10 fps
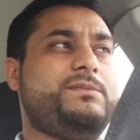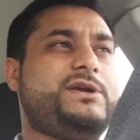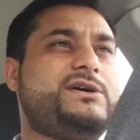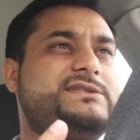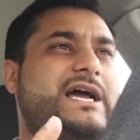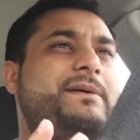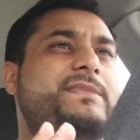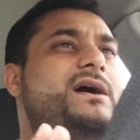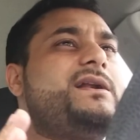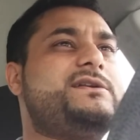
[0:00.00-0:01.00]
because
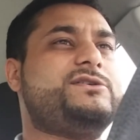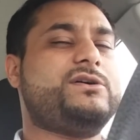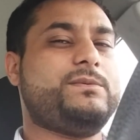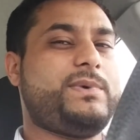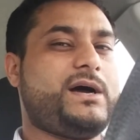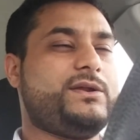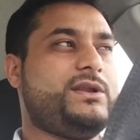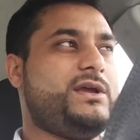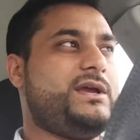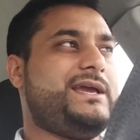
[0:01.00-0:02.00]
i'm not going to talk about
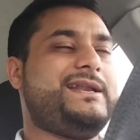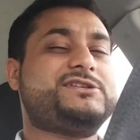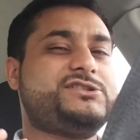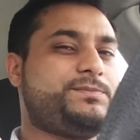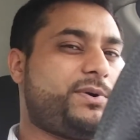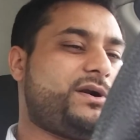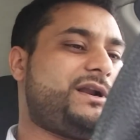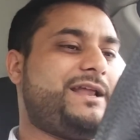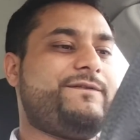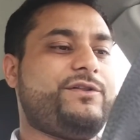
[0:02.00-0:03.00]
an
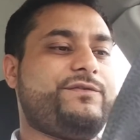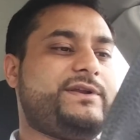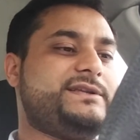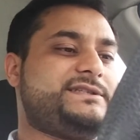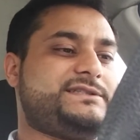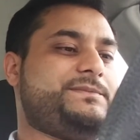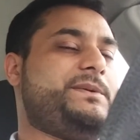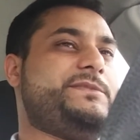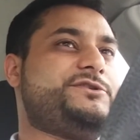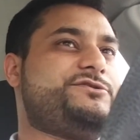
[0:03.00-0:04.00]
expert level of system
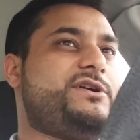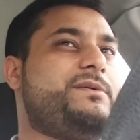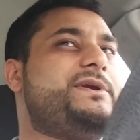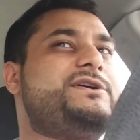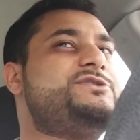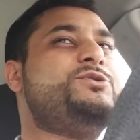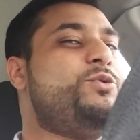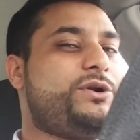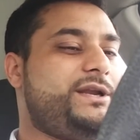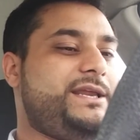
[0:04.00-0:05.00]
administrator because you
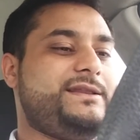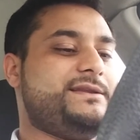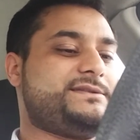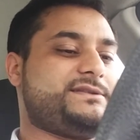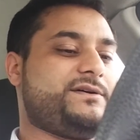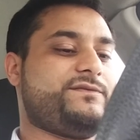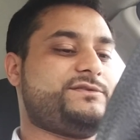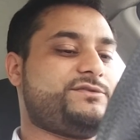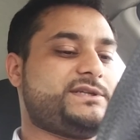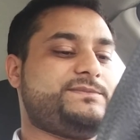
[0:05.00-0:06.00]
wouldn't need this stuff.
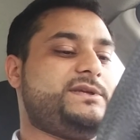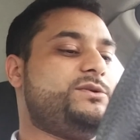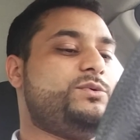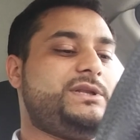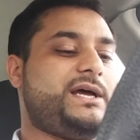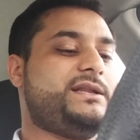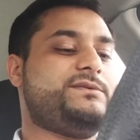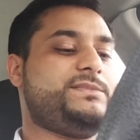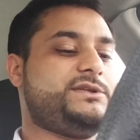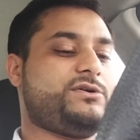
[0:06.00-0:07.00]
Trust me, you will
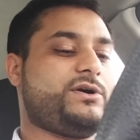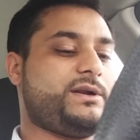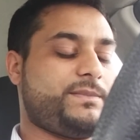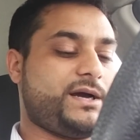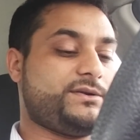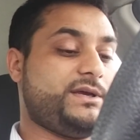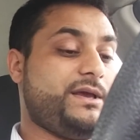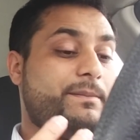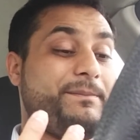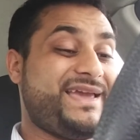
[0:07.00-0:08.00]
not be talking about
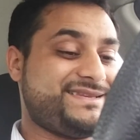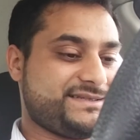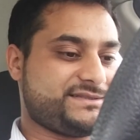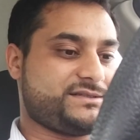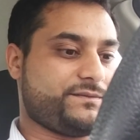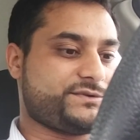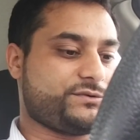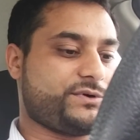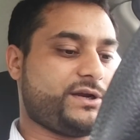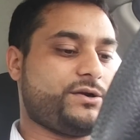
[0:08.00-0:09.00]
basic stuffs
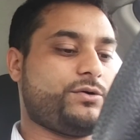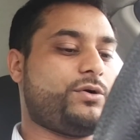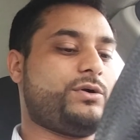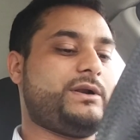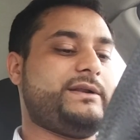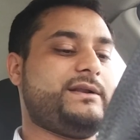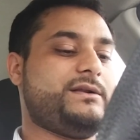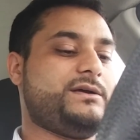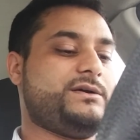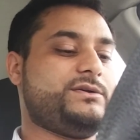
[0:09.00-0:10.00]
over here or
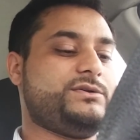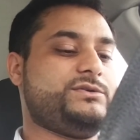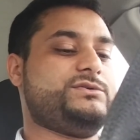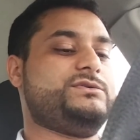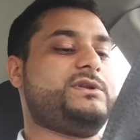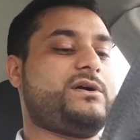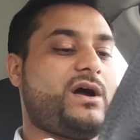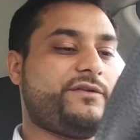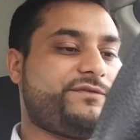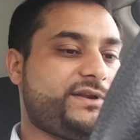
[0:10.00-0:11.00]
uh, the
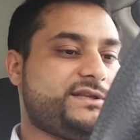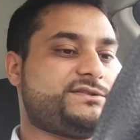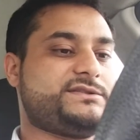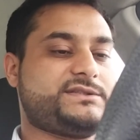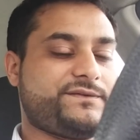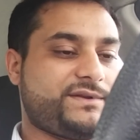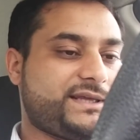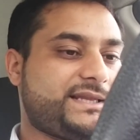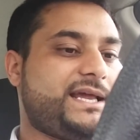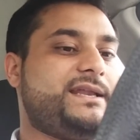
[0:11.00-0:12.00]
confidence and stuff
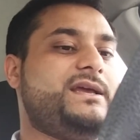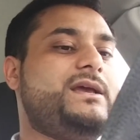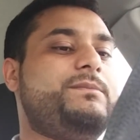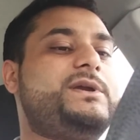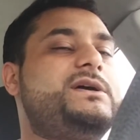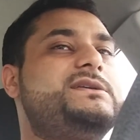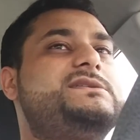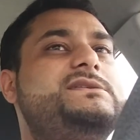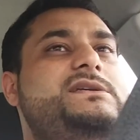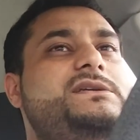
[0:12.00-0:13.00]
like that.
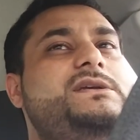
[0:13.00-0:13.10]
Because